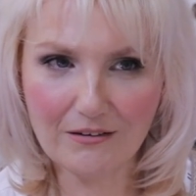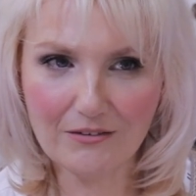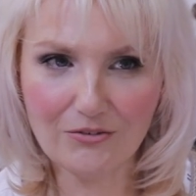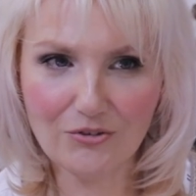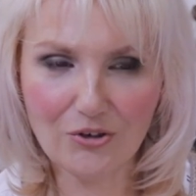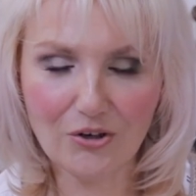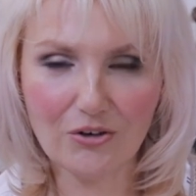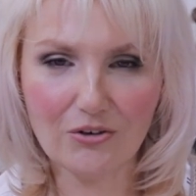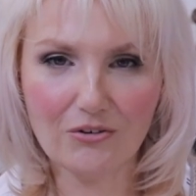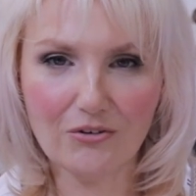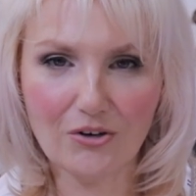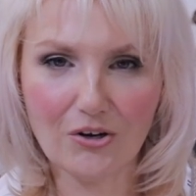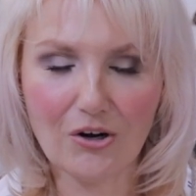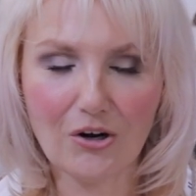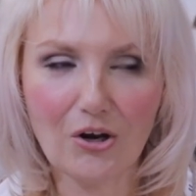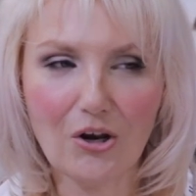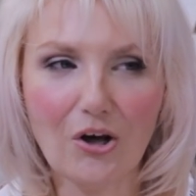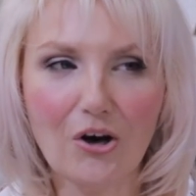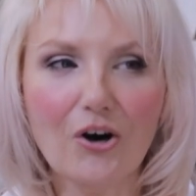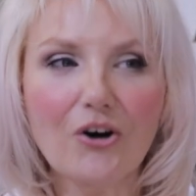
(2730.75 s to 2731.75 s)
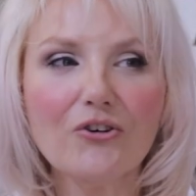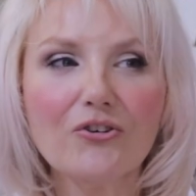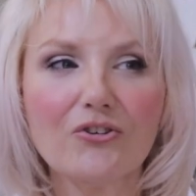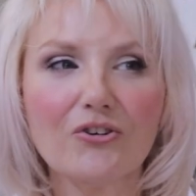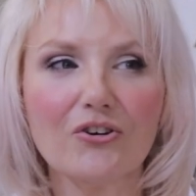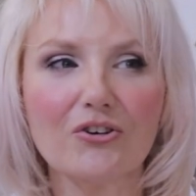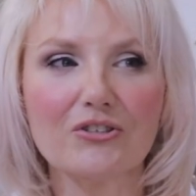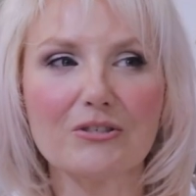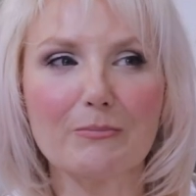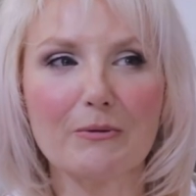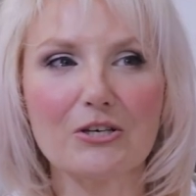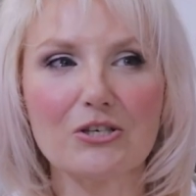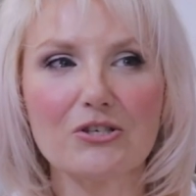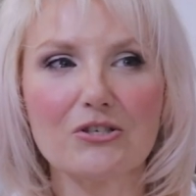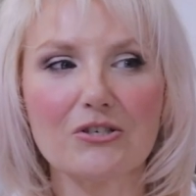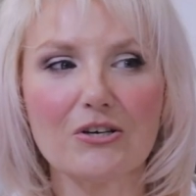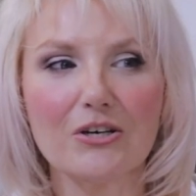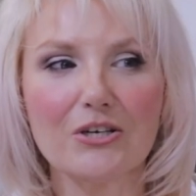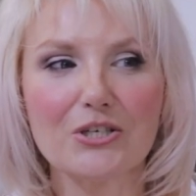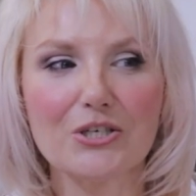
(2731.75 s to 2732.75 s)
Not a lot, not as much
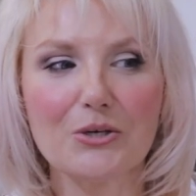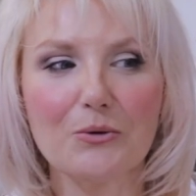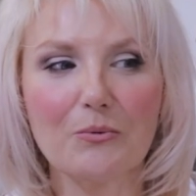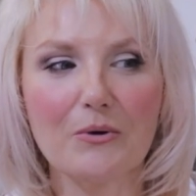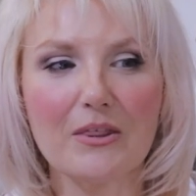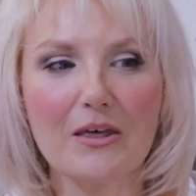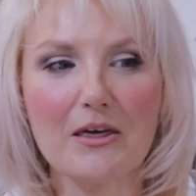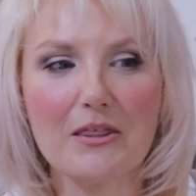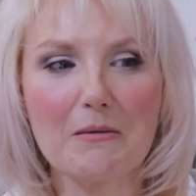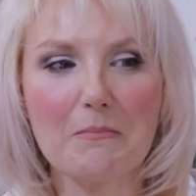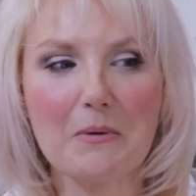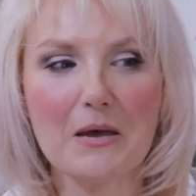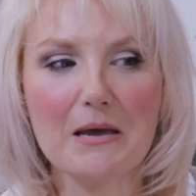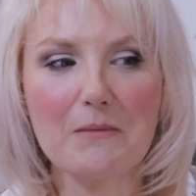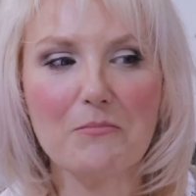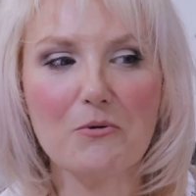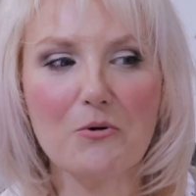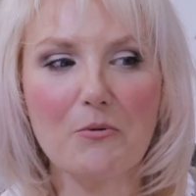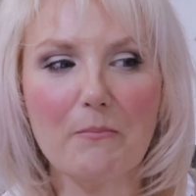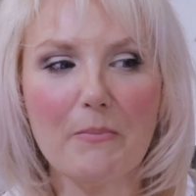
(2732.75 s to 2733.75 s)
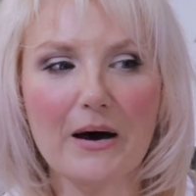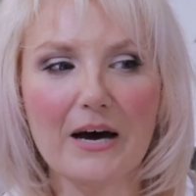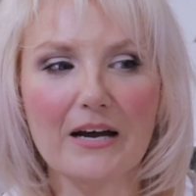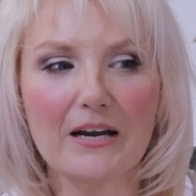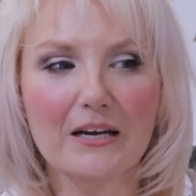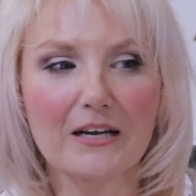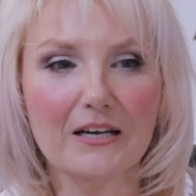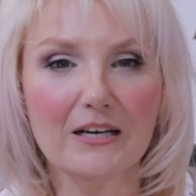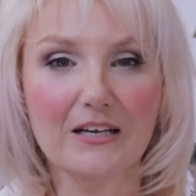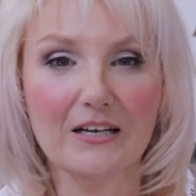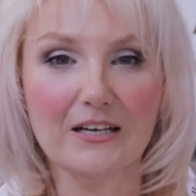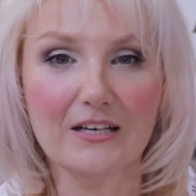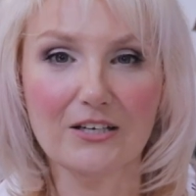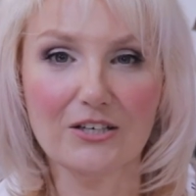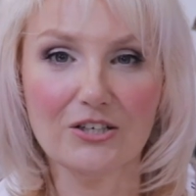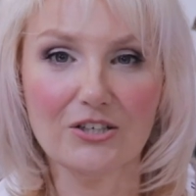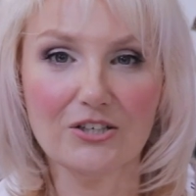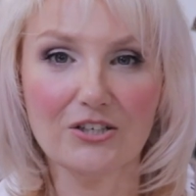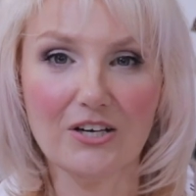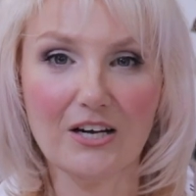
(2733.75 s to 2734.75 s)
as I do with other people, but
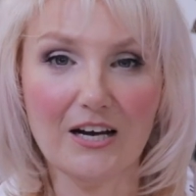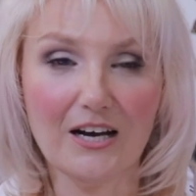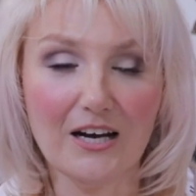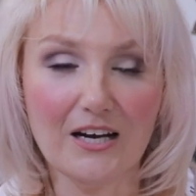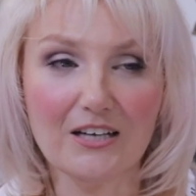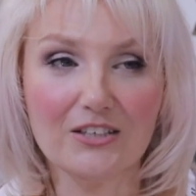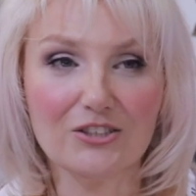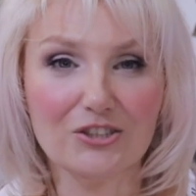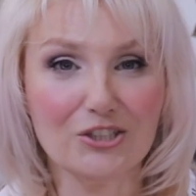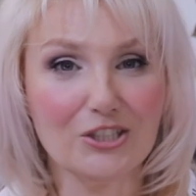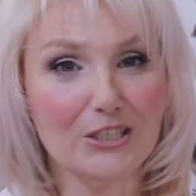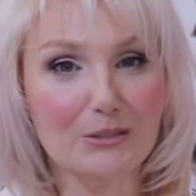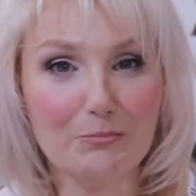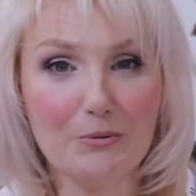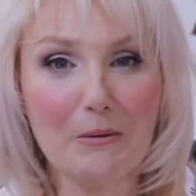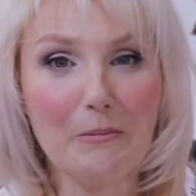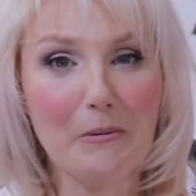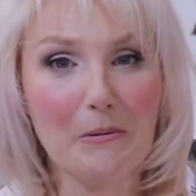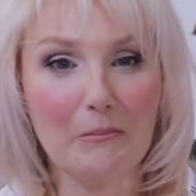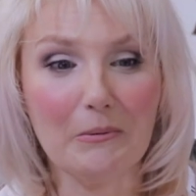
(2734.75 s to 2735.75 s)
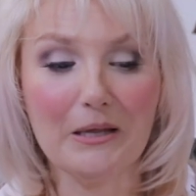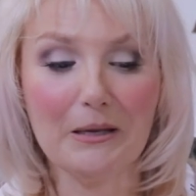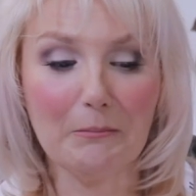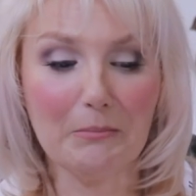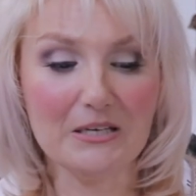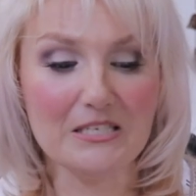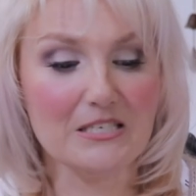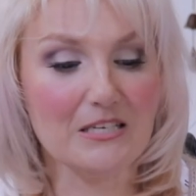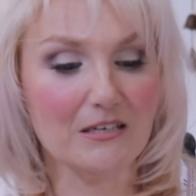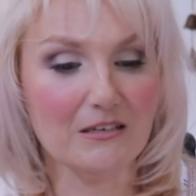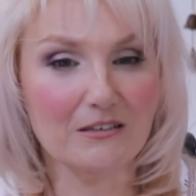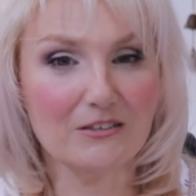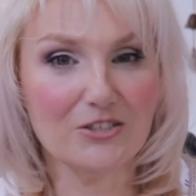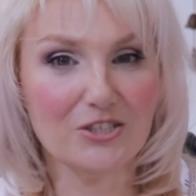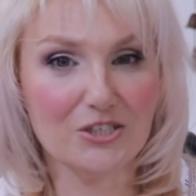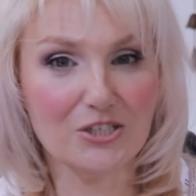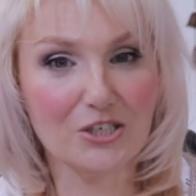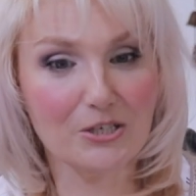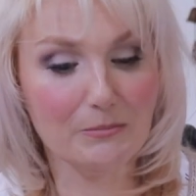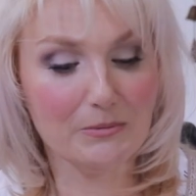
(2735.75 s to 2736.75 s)
she's probably busy.
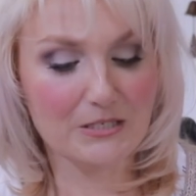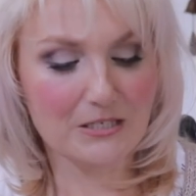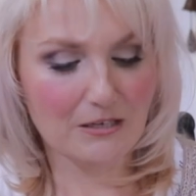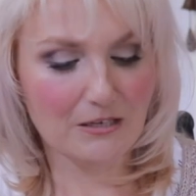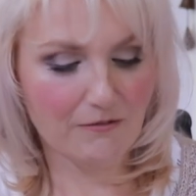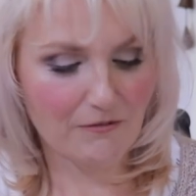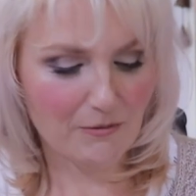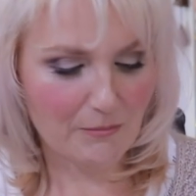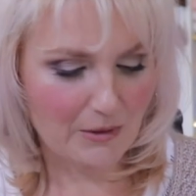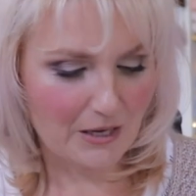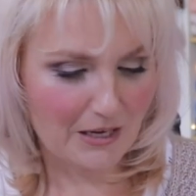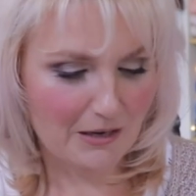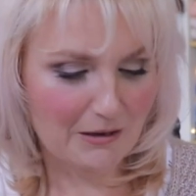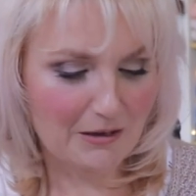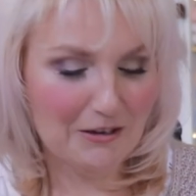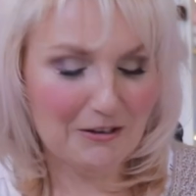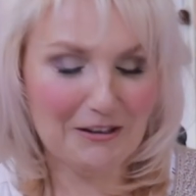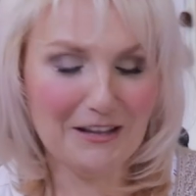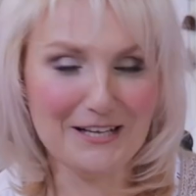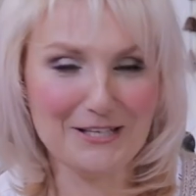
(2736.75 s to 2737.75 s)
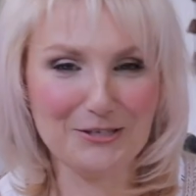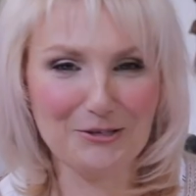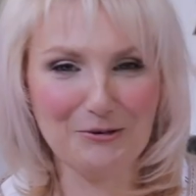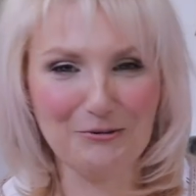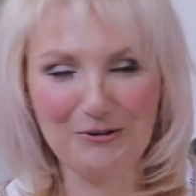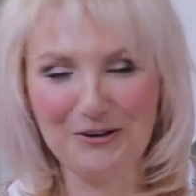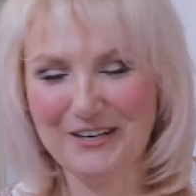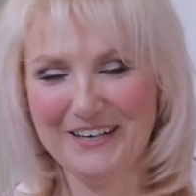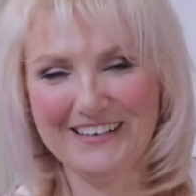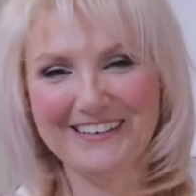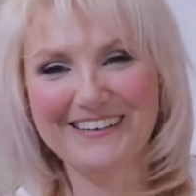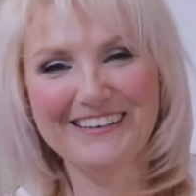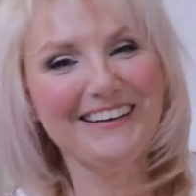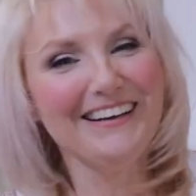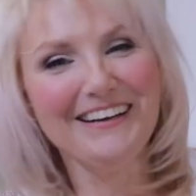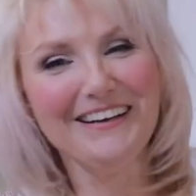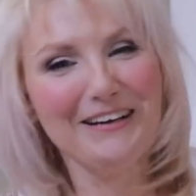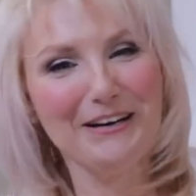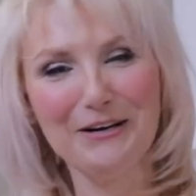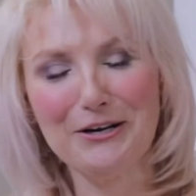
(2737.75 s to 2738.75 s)
She's too busy for me. That's all
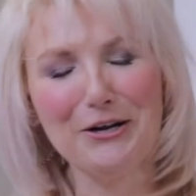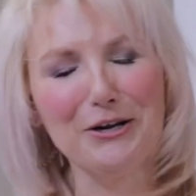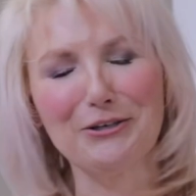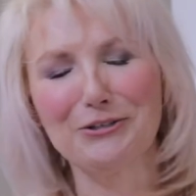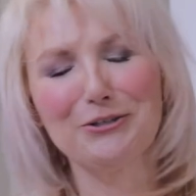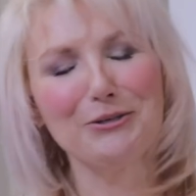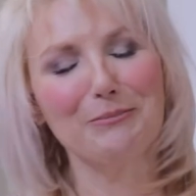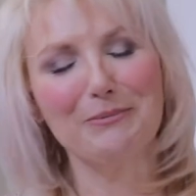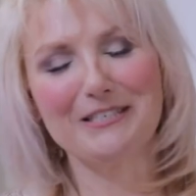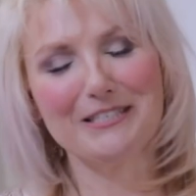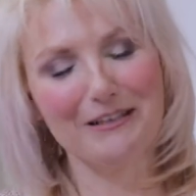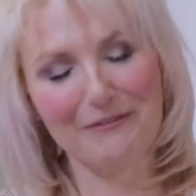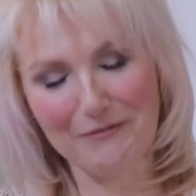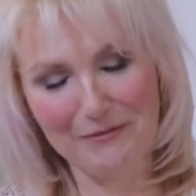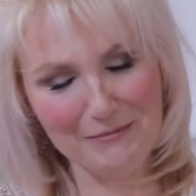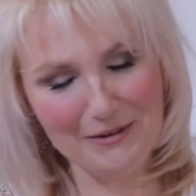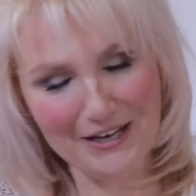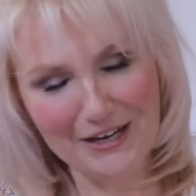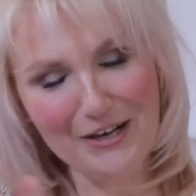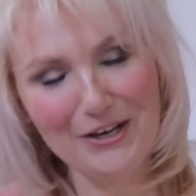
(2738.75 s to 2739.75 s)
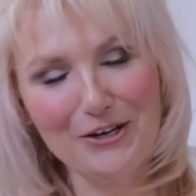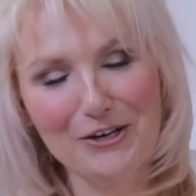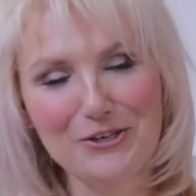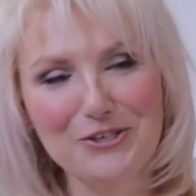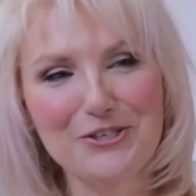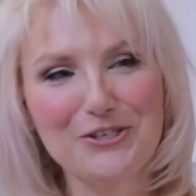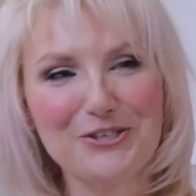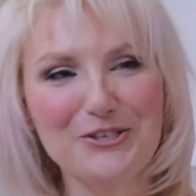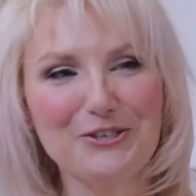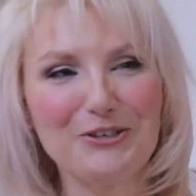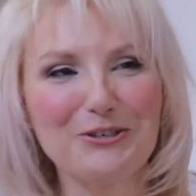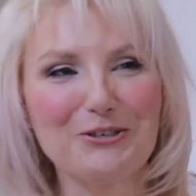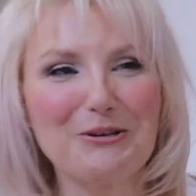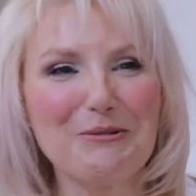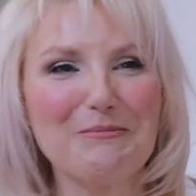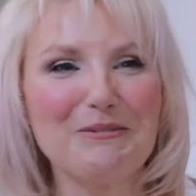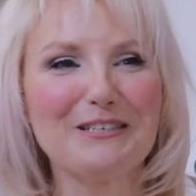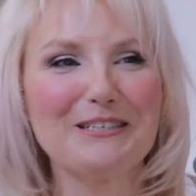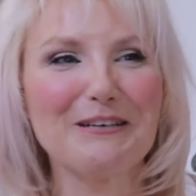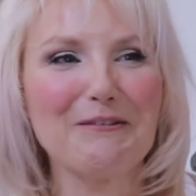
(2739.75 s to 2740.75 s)
right. Not too busy for me. I know she's not
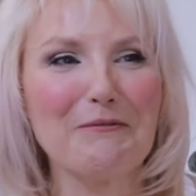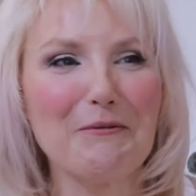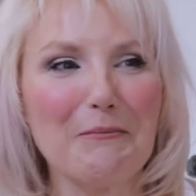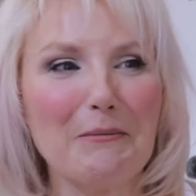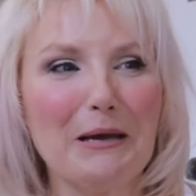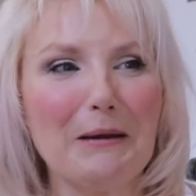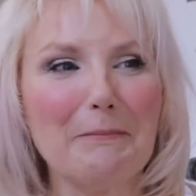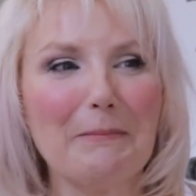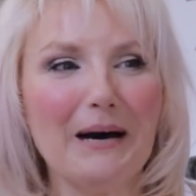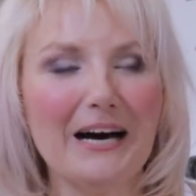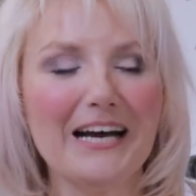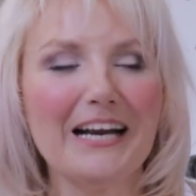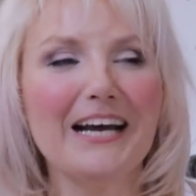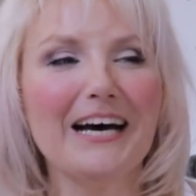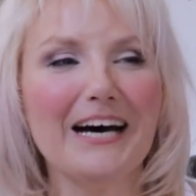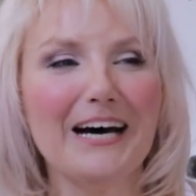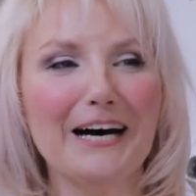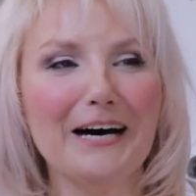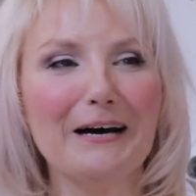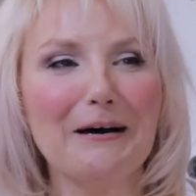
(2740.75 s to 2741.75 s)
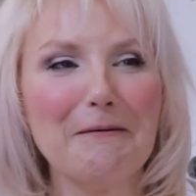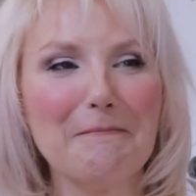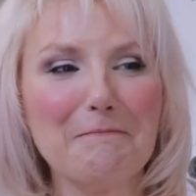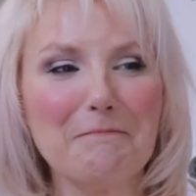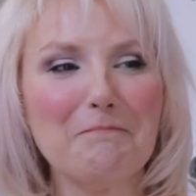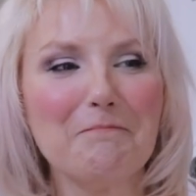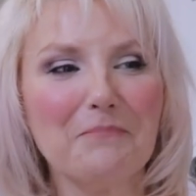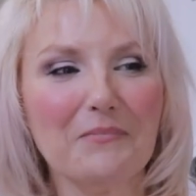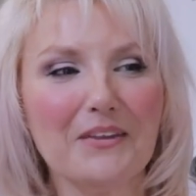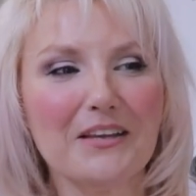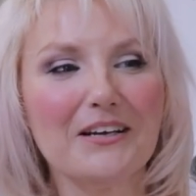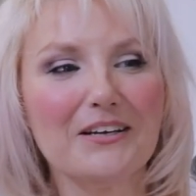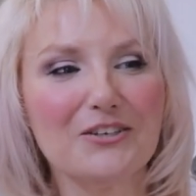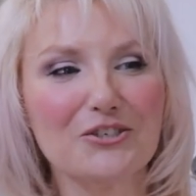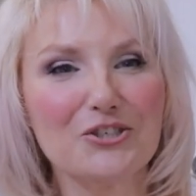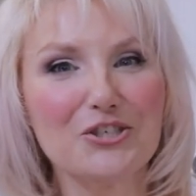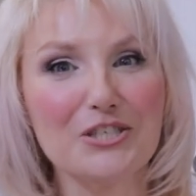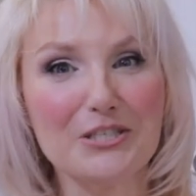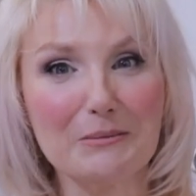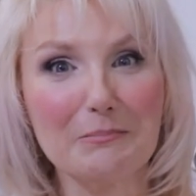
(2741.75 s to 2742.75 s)
too busy for me, but
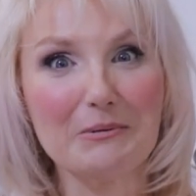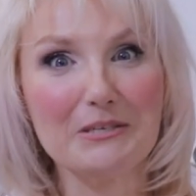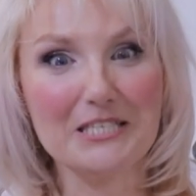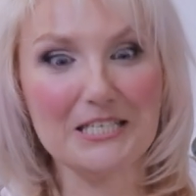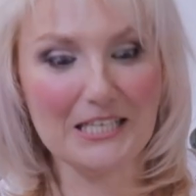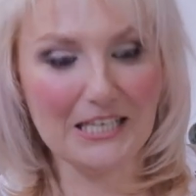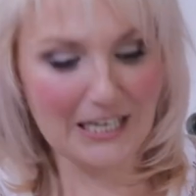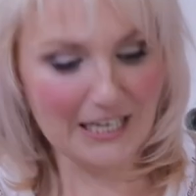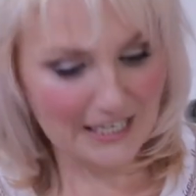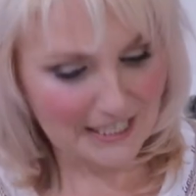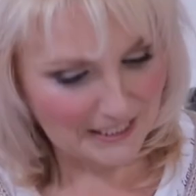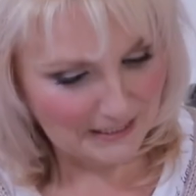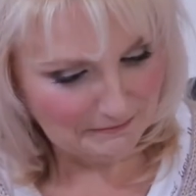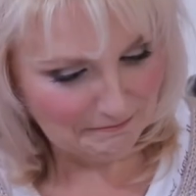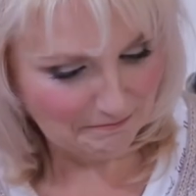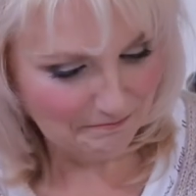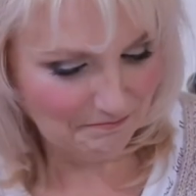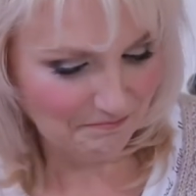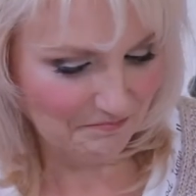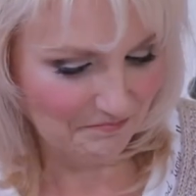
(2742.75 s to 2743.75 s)
she's a busy lady.